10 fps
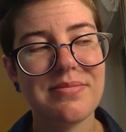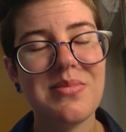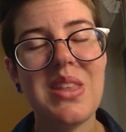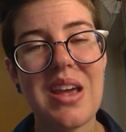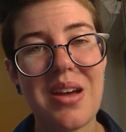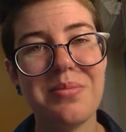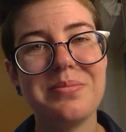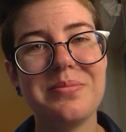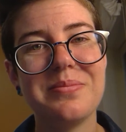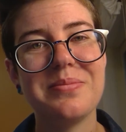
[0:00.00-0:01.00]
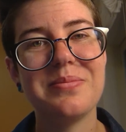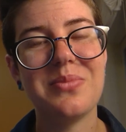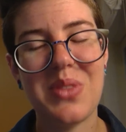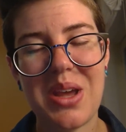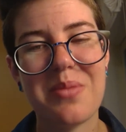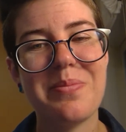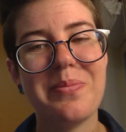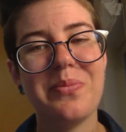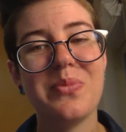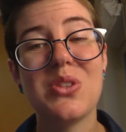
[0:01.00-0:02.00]
Yeah. Yep.
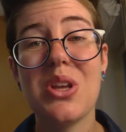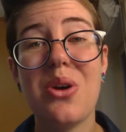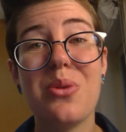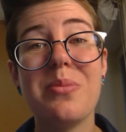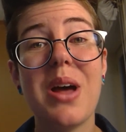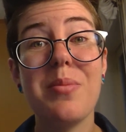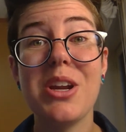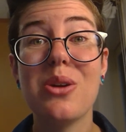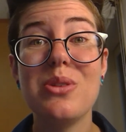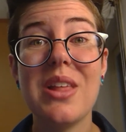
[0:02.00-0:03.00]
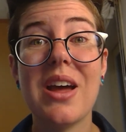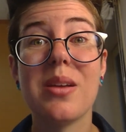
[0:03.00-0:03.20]
So, I'm gonna go do that.